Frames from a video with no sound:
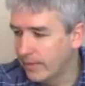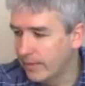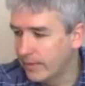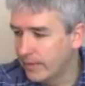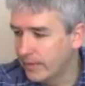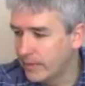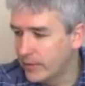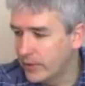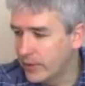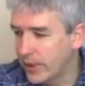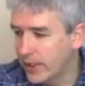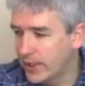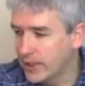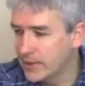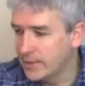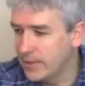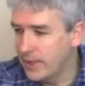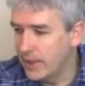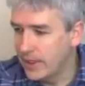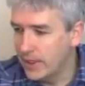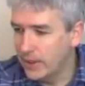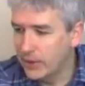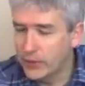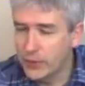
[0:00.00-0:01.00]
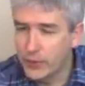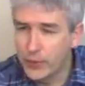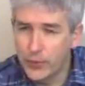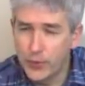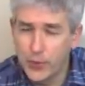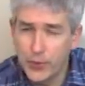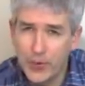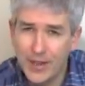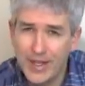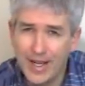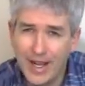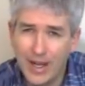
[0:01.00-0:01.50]
transmitting through
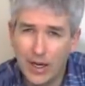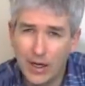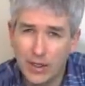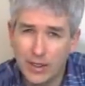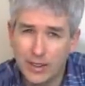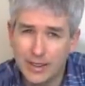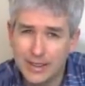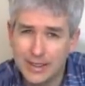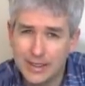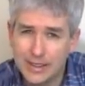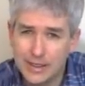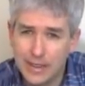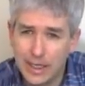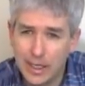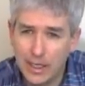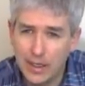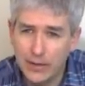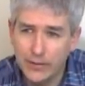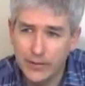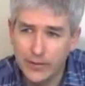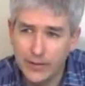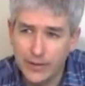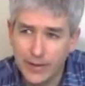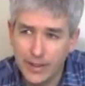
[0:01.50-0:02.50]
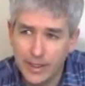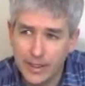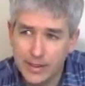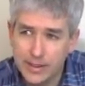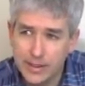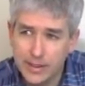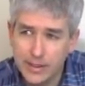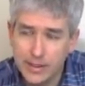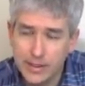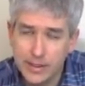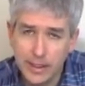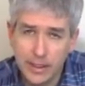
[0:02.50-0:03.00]
the air itself, unless
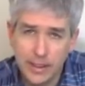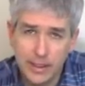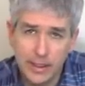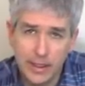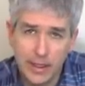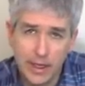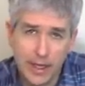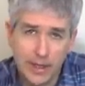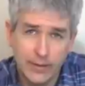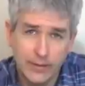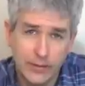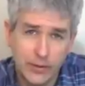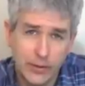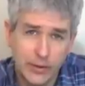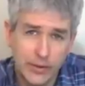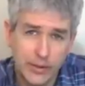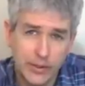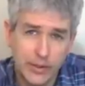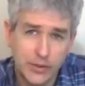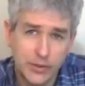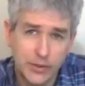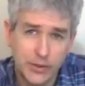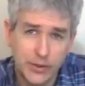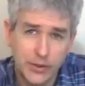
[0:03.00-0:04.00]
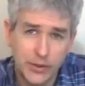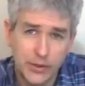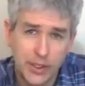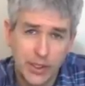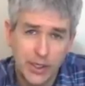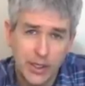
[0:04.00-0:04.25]
it's done at a high voltage, which